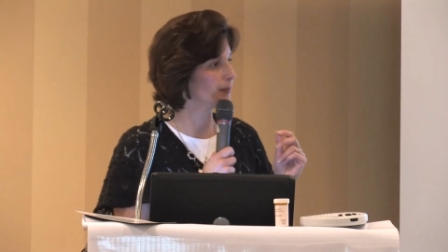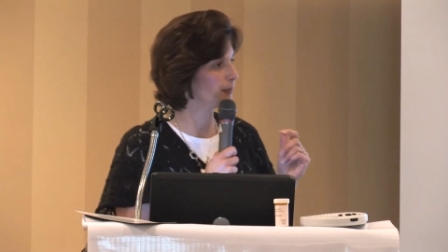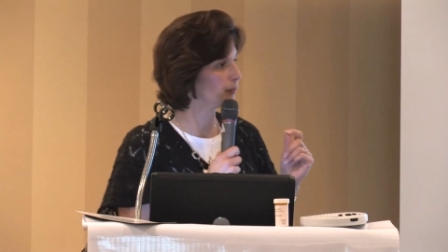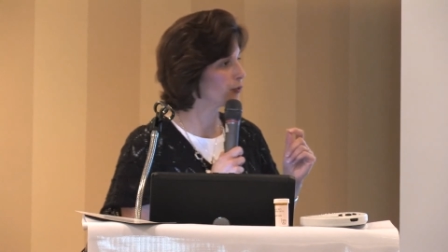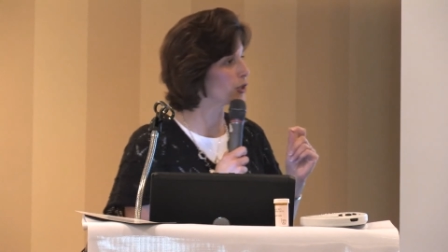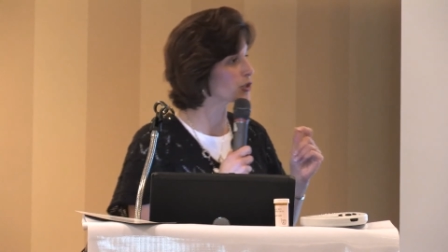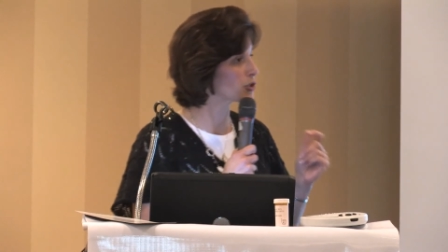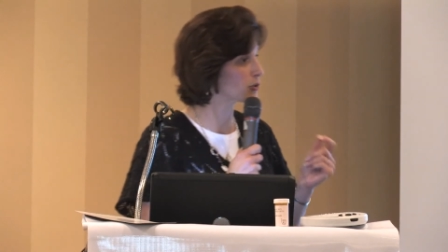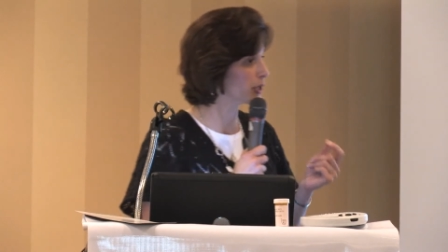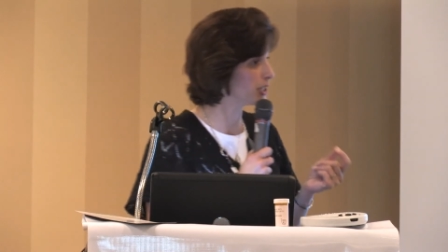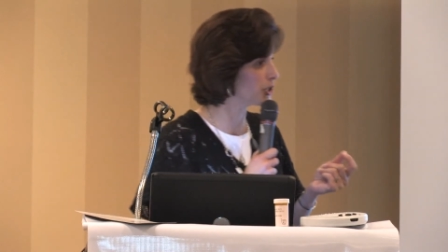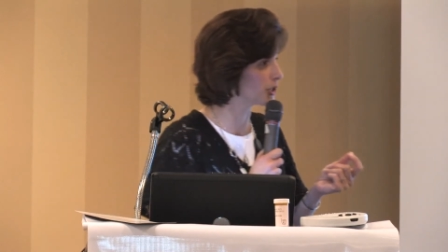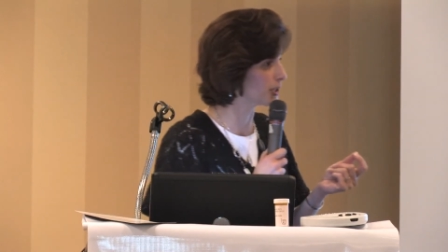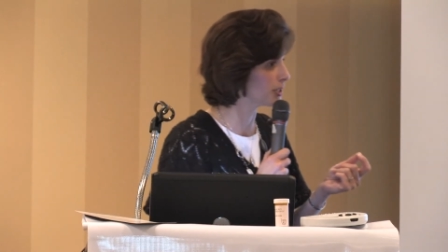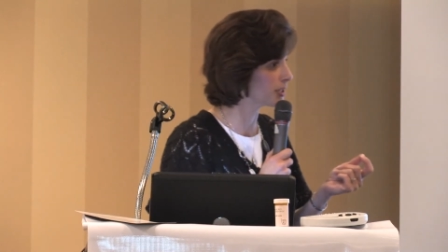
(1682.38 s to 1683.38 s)

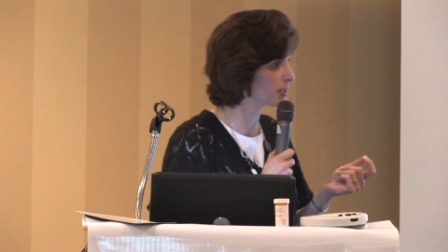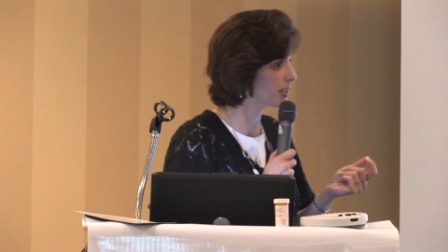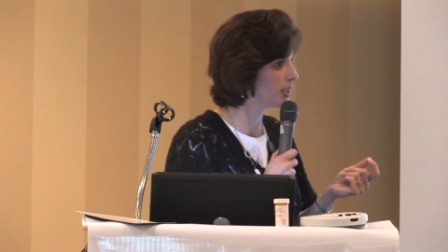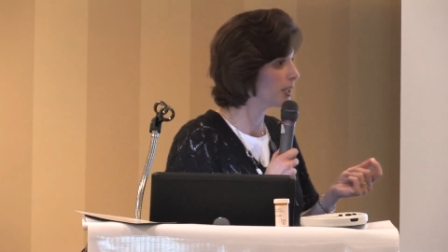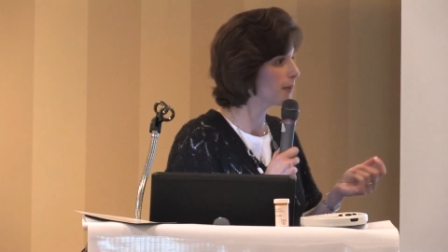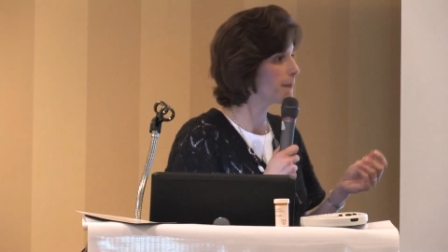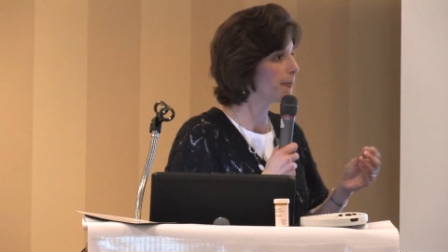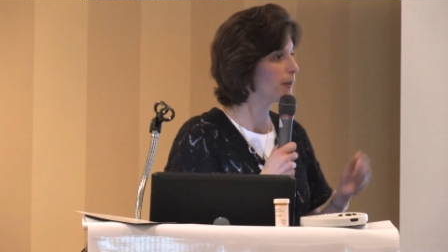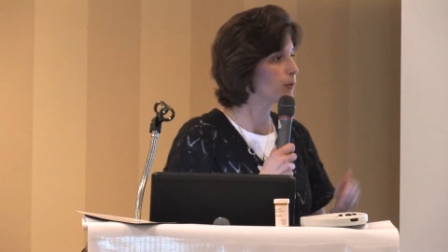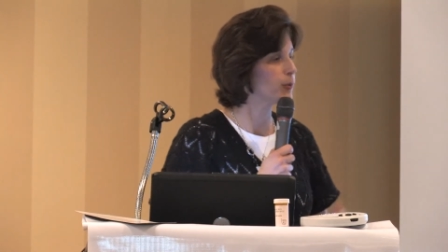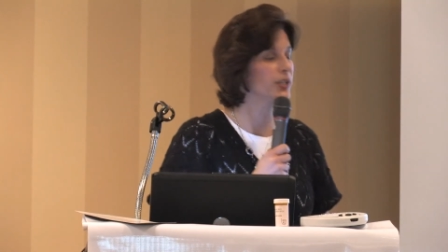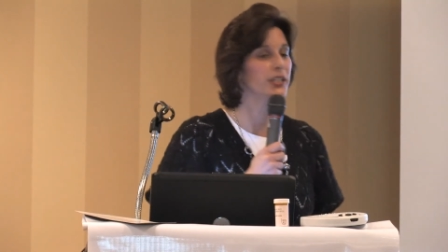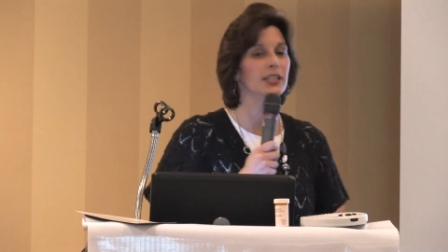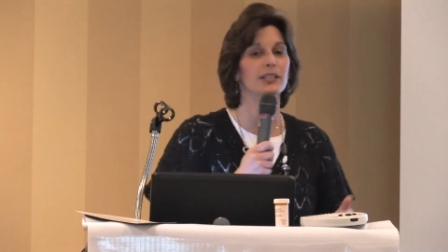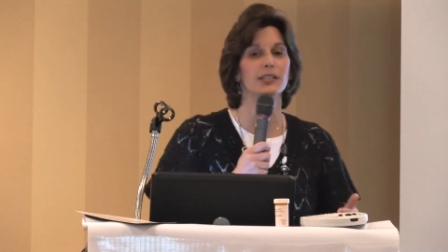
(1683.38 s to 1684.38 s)
frustrations,
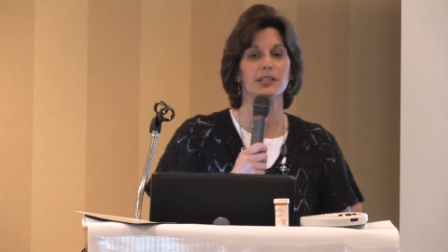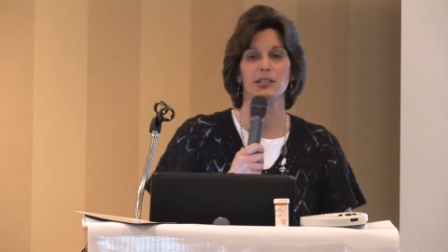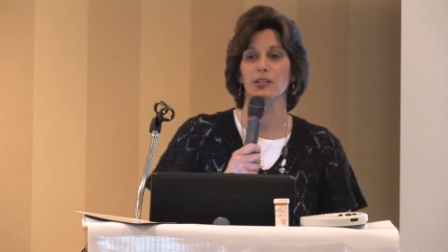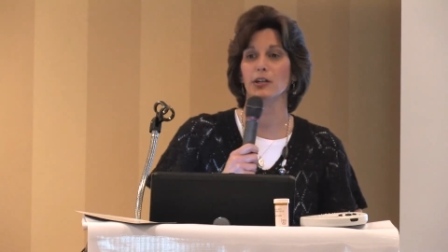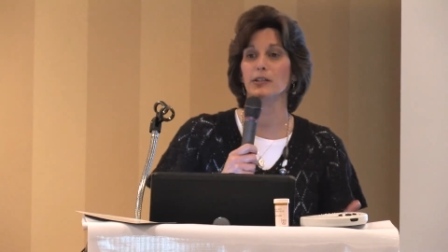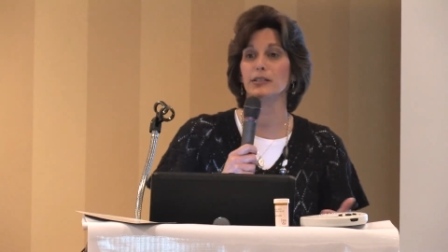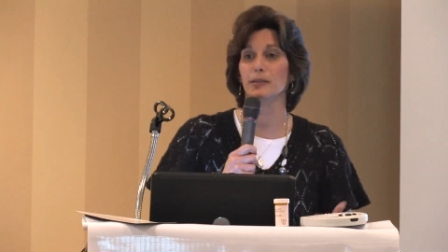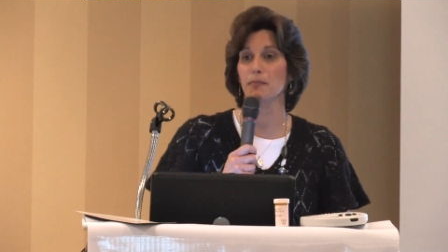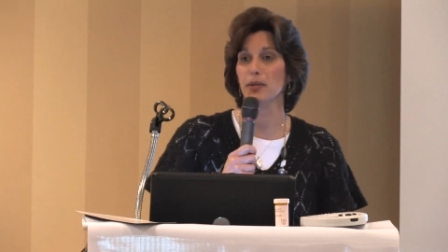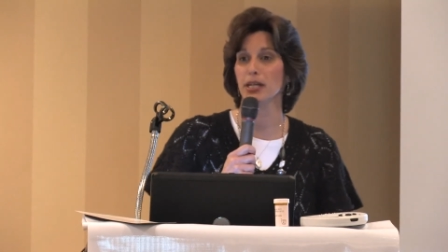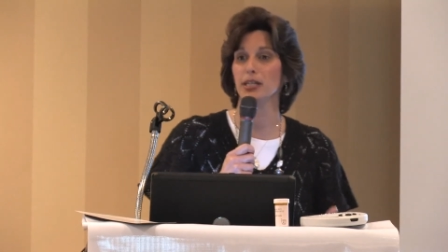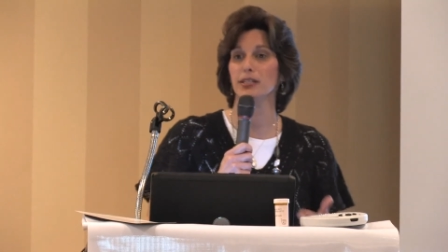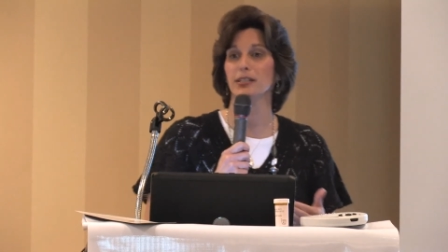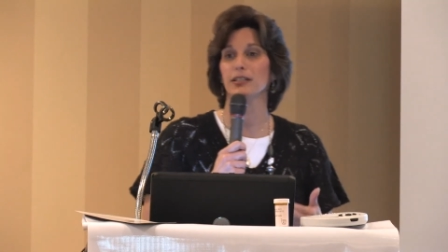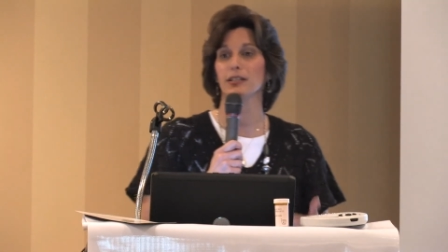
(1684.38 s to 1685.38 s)
we need to start
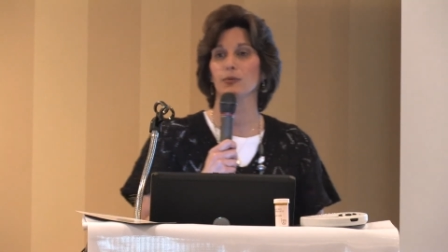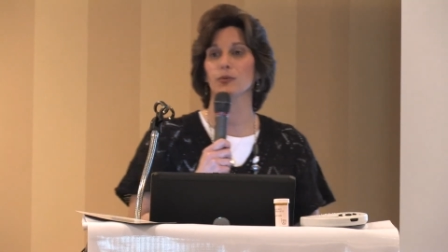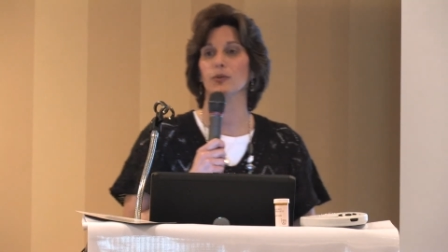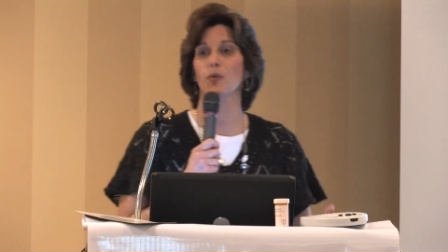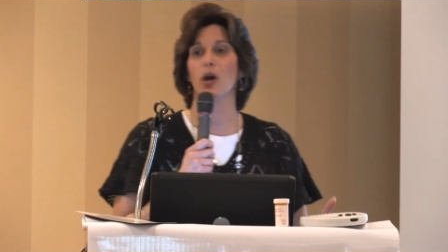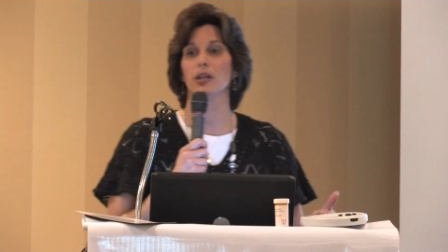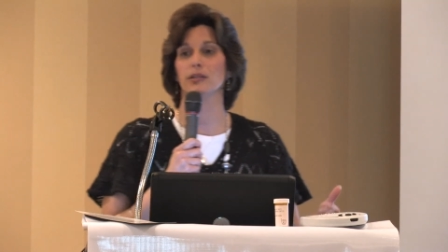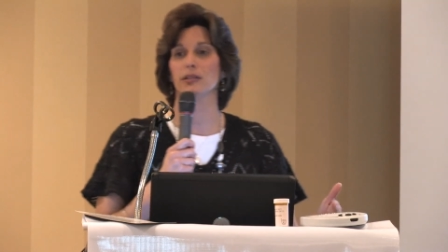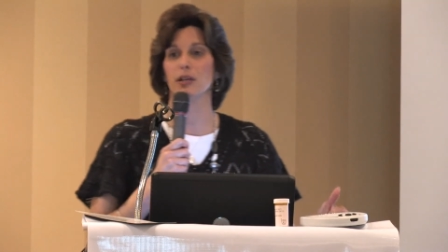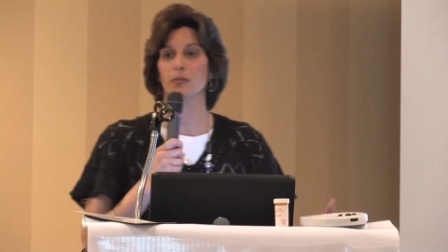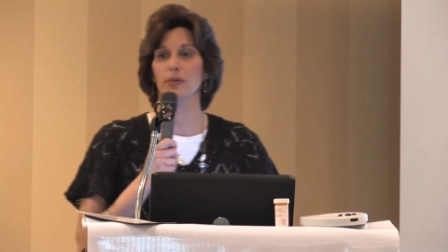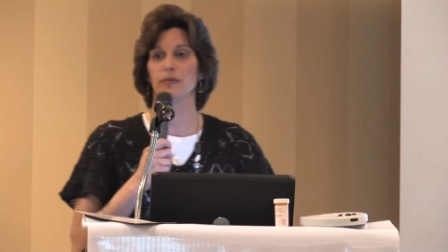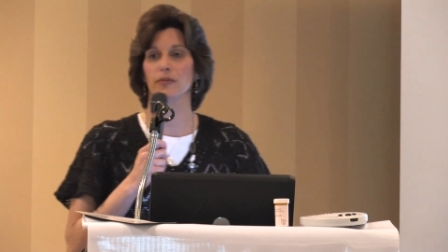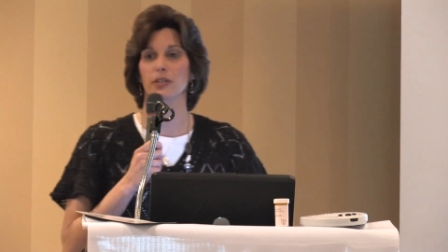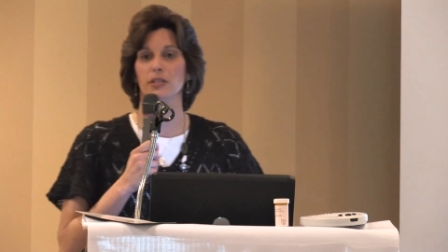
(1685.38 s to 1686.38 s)
demanding that we want some
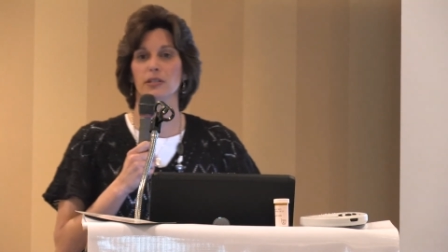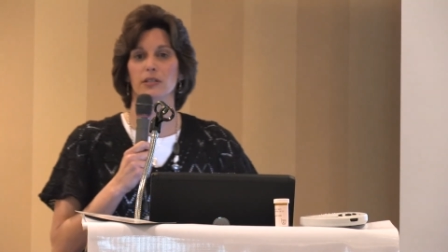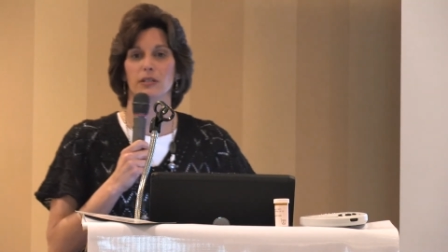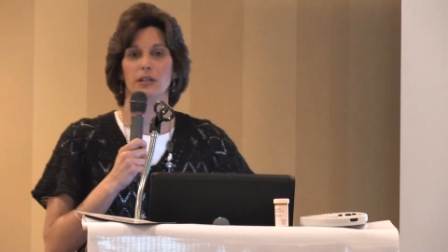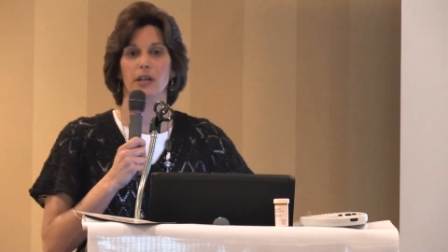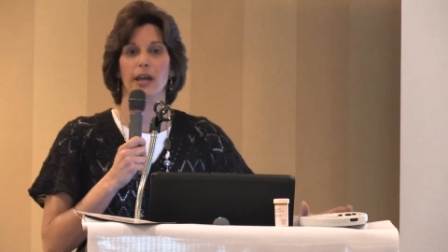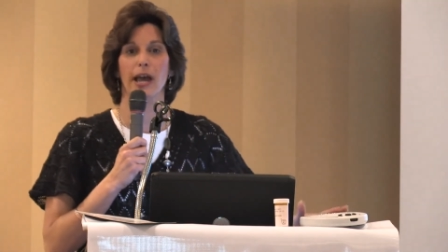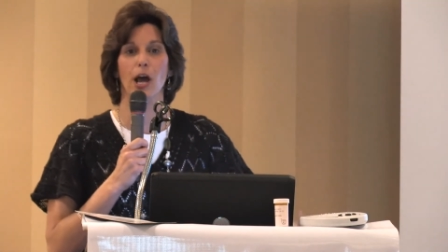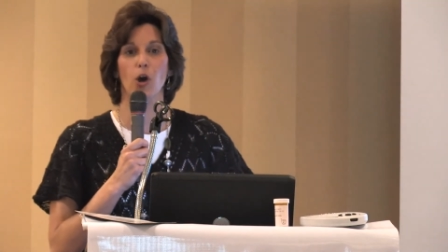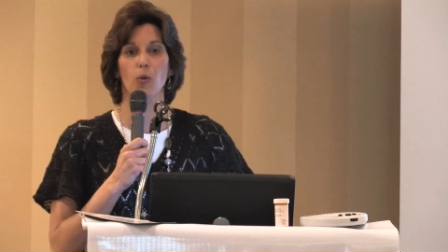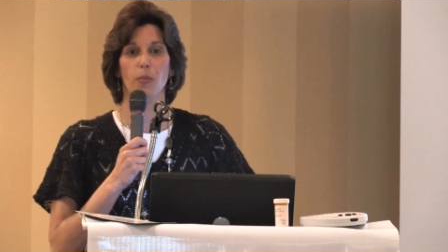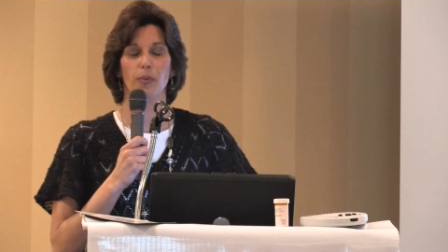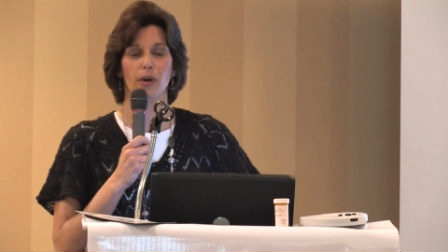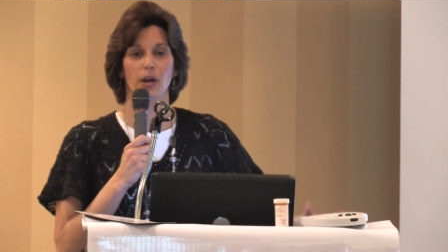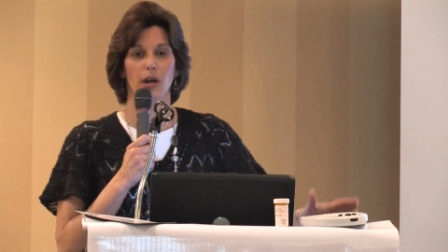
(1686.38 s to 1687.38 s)
of this
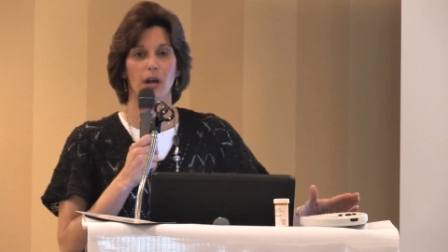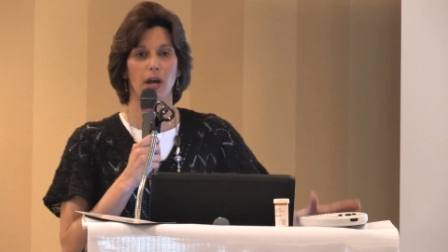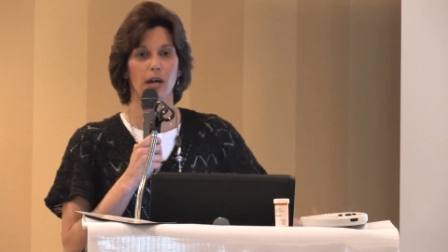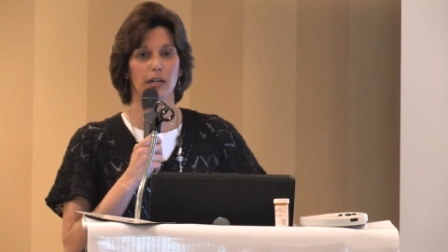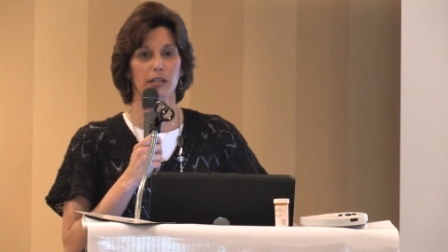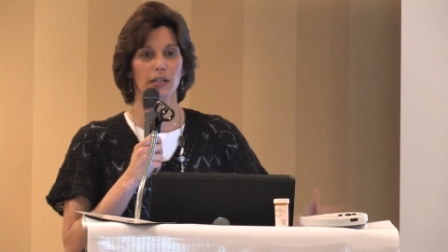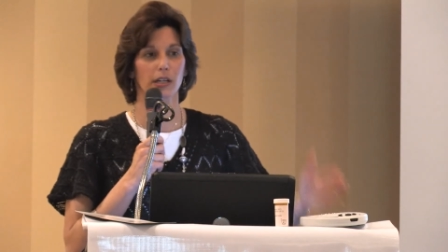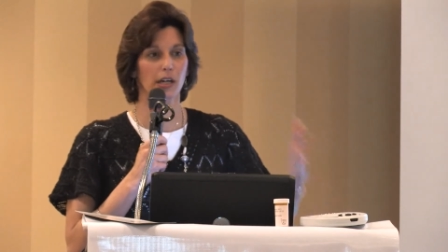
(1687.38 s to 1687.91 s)
help on